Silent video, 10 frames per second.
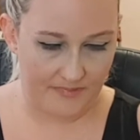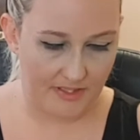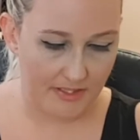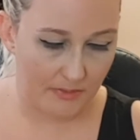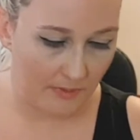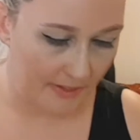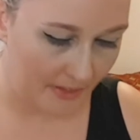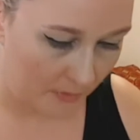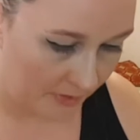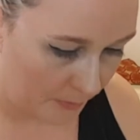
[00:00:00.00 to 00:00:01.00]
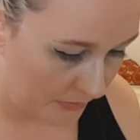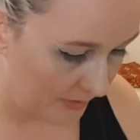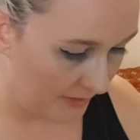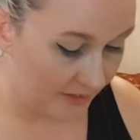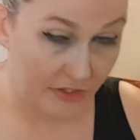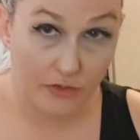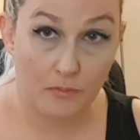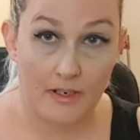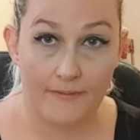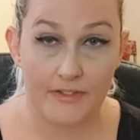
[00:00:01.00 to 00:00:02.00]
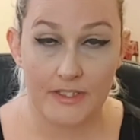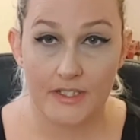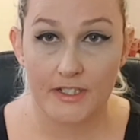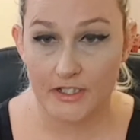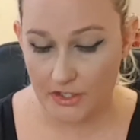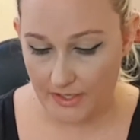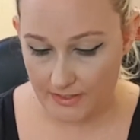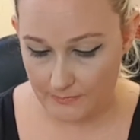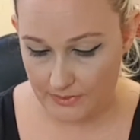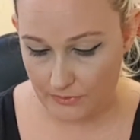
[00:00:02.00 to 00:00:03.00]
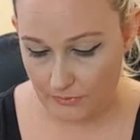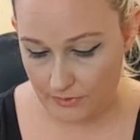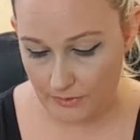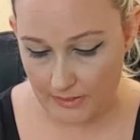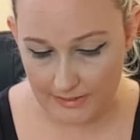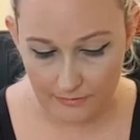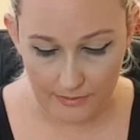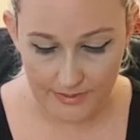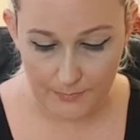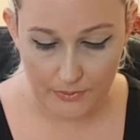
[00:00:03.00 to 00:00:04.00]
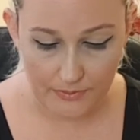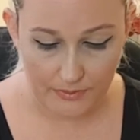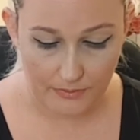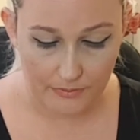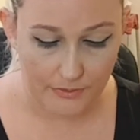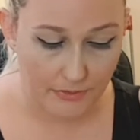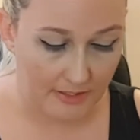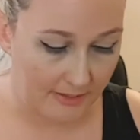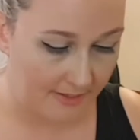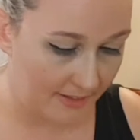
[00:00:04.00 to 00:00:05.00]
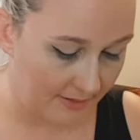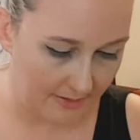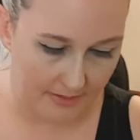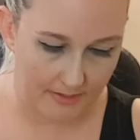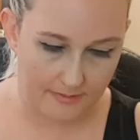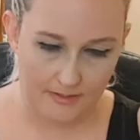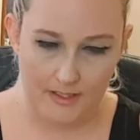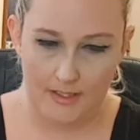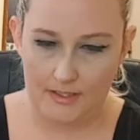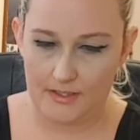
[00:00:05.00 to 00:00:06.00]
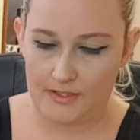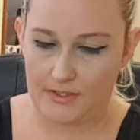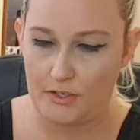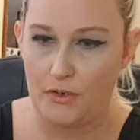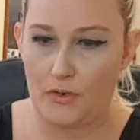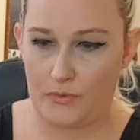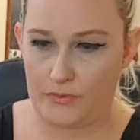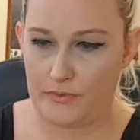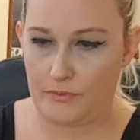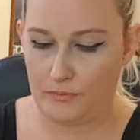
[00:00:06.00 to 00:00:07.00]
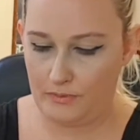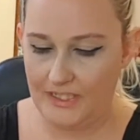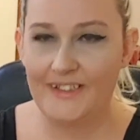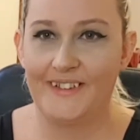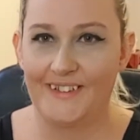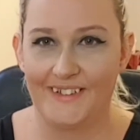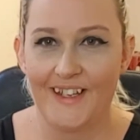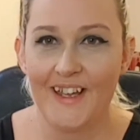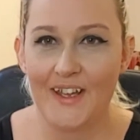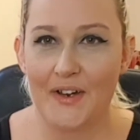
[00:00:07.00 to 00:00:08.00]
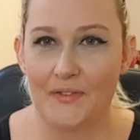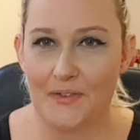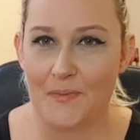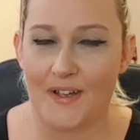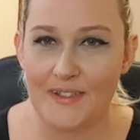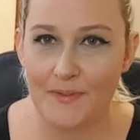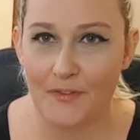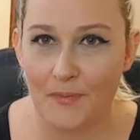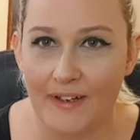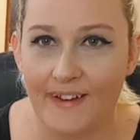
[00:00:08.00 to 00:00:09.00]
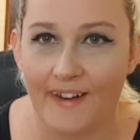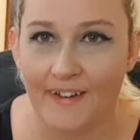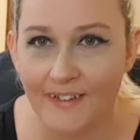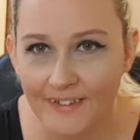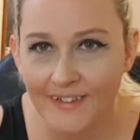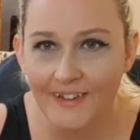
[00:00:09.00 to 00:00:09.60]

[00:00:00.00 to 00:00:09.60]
this one I want to put into my vintage item store too, like cross-post onto Etsy. This is so old school. It reminds me of my nana.